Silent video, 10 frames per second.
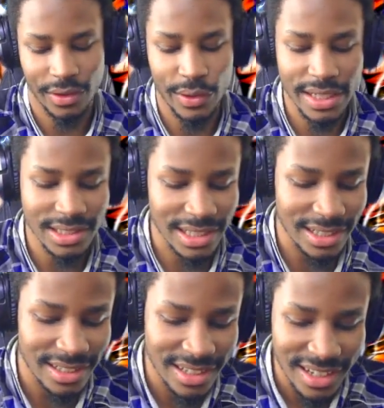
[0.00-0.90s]
Oh, he's
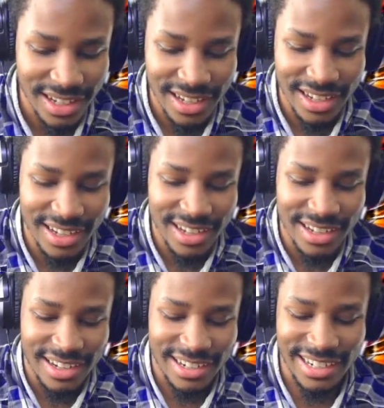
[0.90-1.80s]
dead.
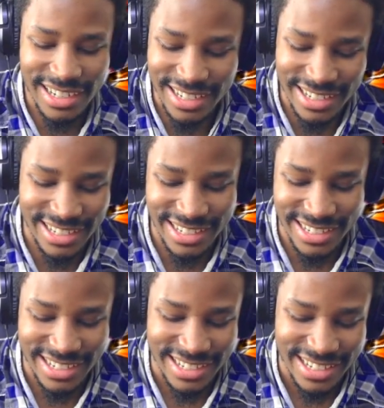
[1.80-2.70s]

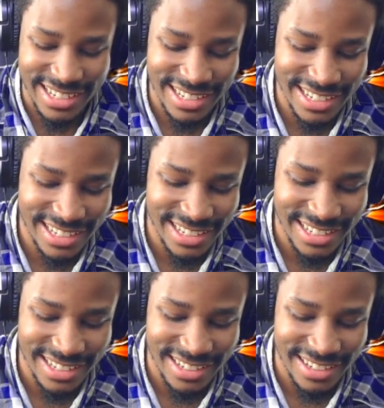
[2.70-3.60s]
Ah!
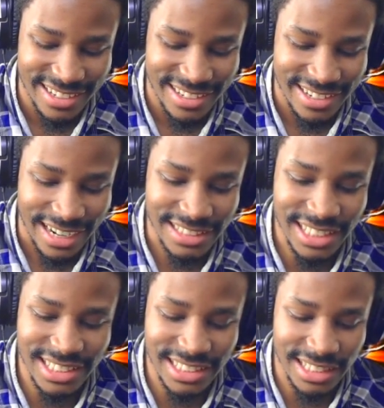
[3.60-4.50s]
I should
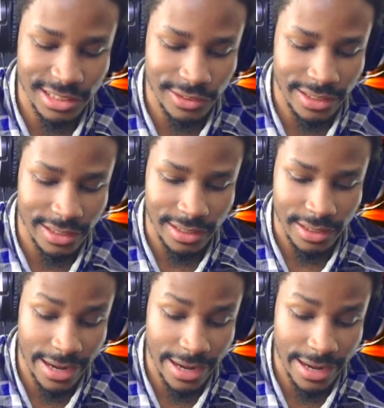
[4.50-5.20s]
have just did a strike guard.